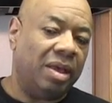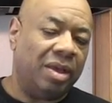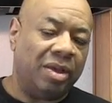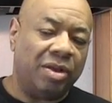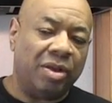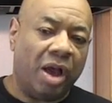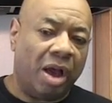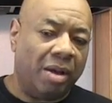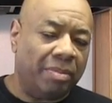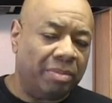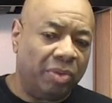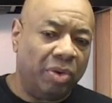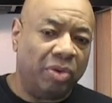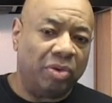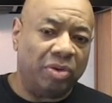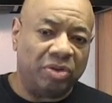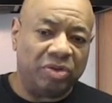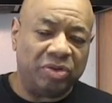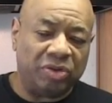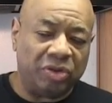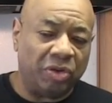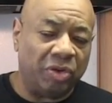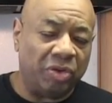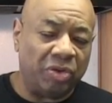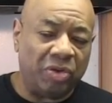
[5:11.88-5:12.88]
You know, I'm going
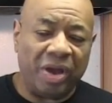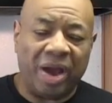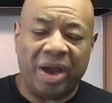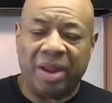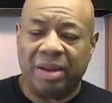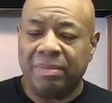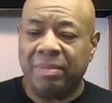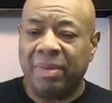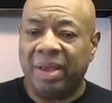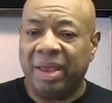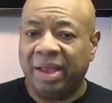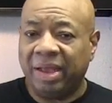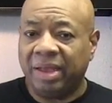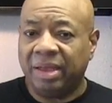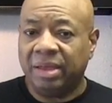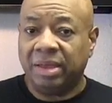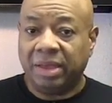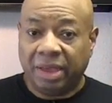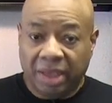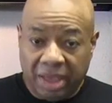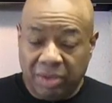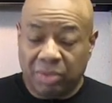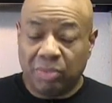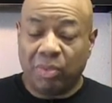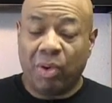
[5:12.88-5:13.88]
to show you how to make
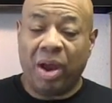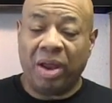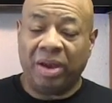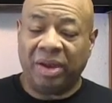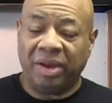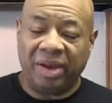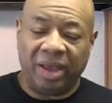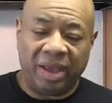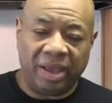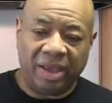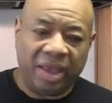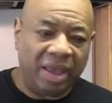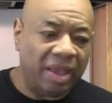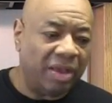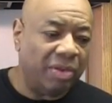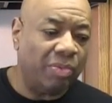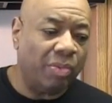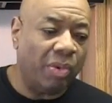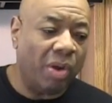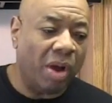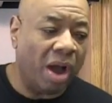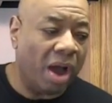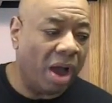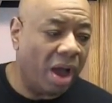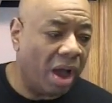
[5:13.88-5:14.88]
quinoa today.
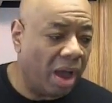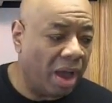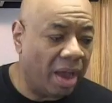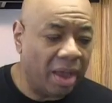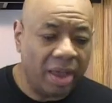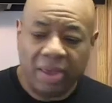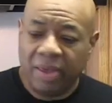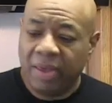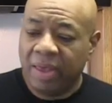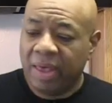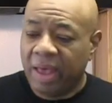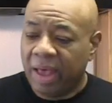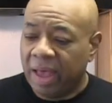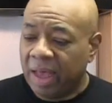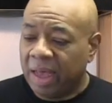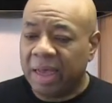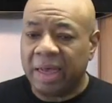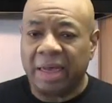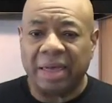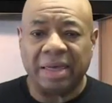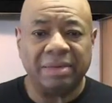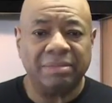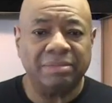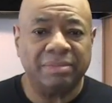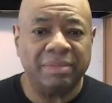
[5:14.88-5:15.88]
Quinoa
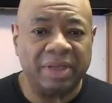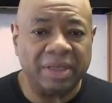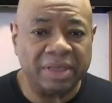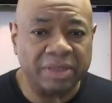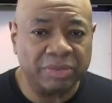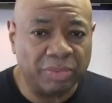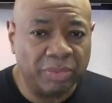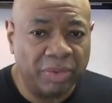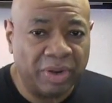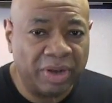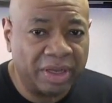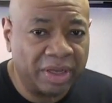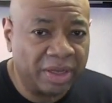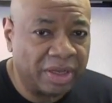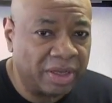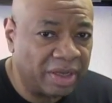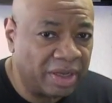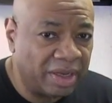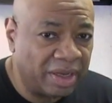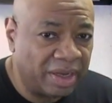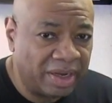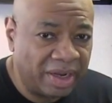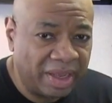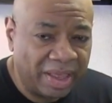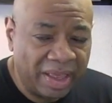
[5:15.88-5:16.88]
is really
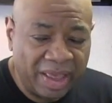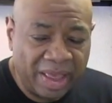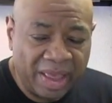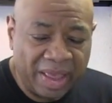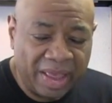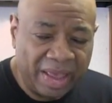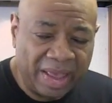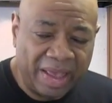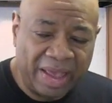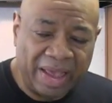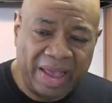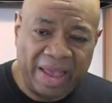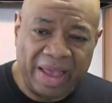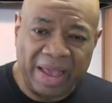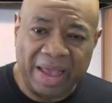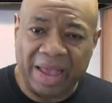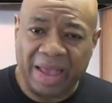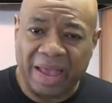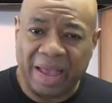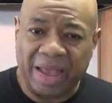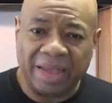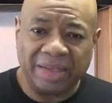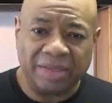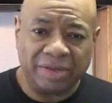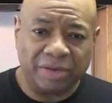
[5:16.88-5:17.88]
good.
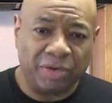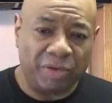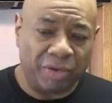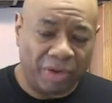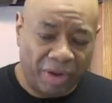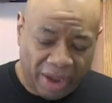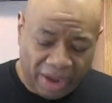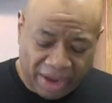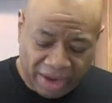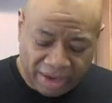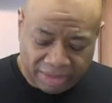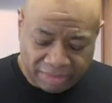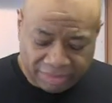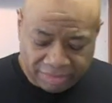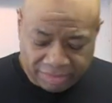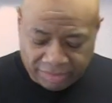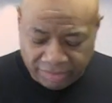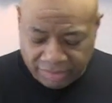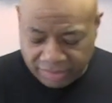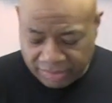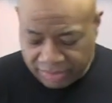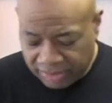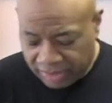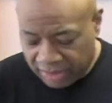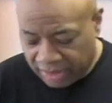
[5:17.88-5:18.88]
It's a grain,
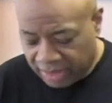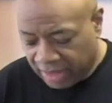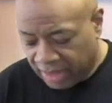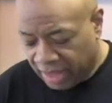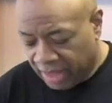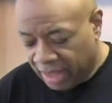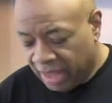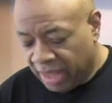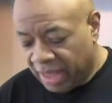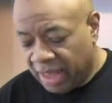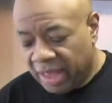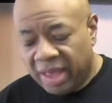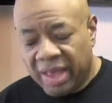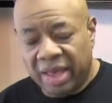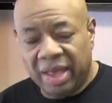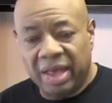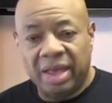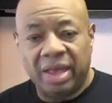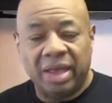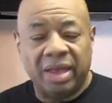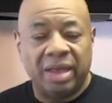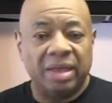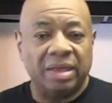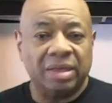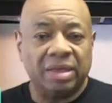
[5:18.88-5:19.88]

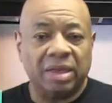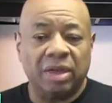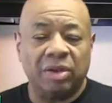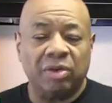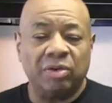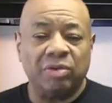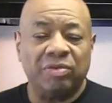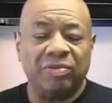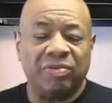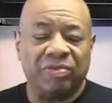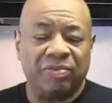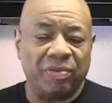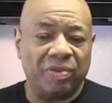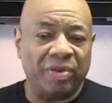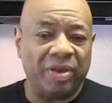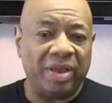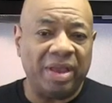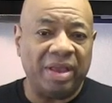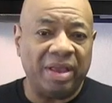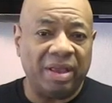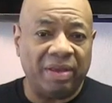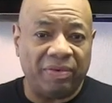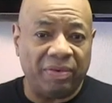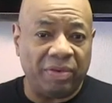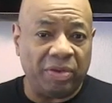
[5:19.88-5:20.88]

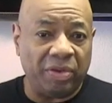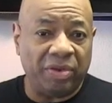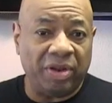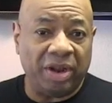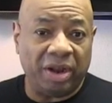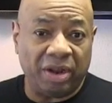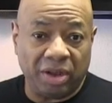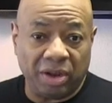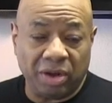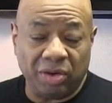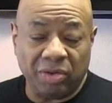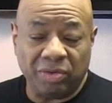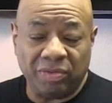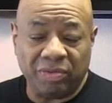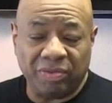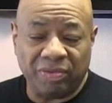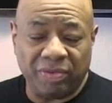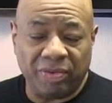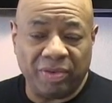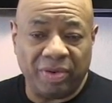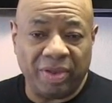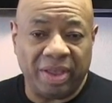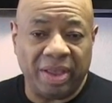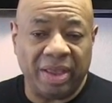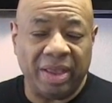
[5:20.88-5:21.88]
gluten-free, if you did a
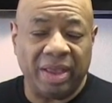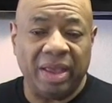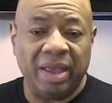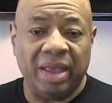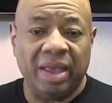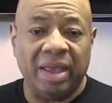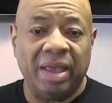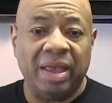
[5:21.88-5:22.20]
gluten-free.